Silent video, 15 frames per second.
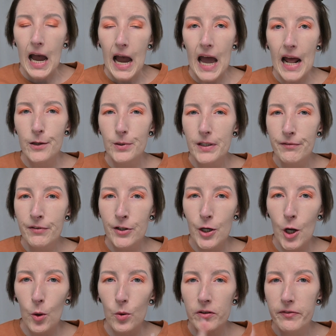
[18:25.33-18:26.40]
I don't even
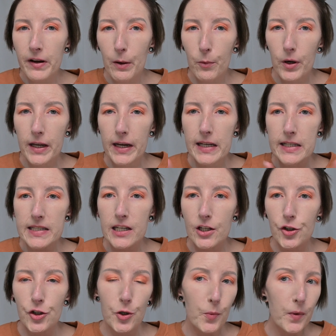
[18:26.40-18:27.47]
know if I want to
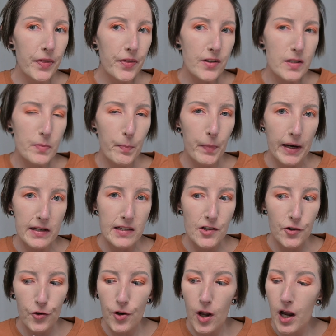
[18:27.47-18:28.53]
continue with this base
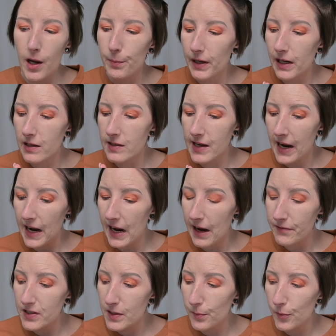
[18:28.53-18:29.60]
or not because I
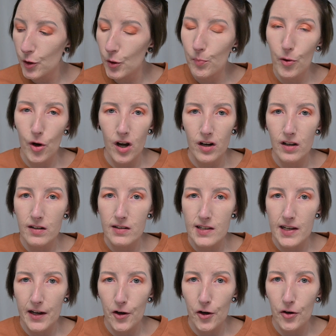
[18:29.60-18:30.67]
have some new products
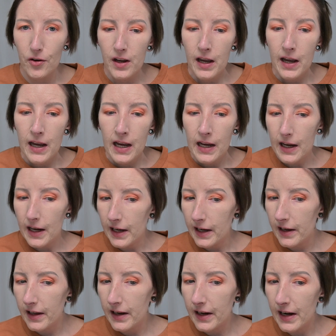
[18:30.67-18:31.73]
here,
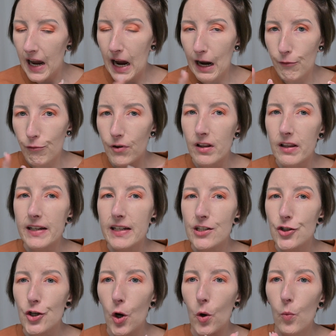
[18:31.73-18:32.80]
and I really
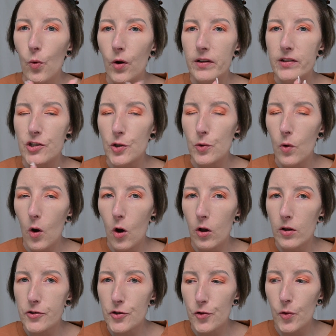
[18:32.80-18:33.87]
don't want to
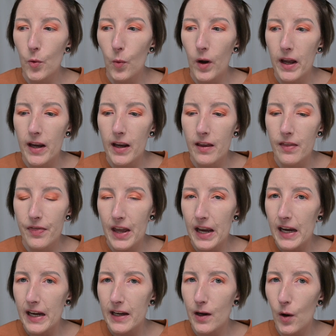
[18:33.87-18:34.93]
alter the way
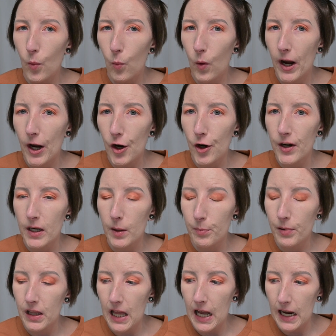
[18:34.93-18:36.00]
they wear and
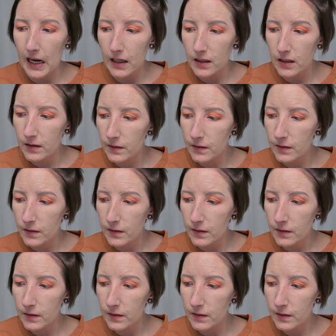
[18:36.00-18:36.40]
apply.